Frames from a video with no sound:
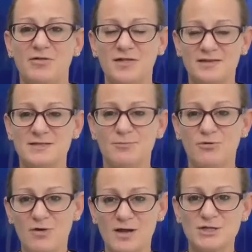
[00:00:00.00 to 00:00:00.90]
this
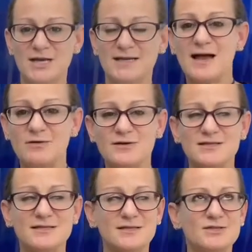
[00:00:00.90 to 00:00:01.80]
project, I
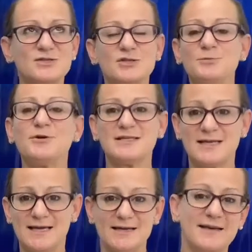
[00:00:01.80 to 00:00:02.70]
was super
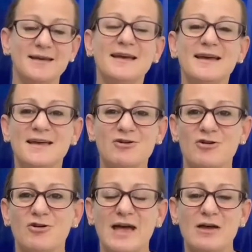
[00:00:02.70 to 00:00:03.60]
excited. Here
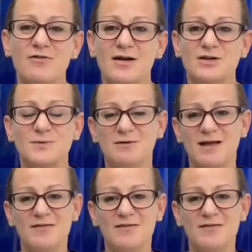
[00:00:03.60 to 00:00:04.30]
at Girl Gang Garage, we don't have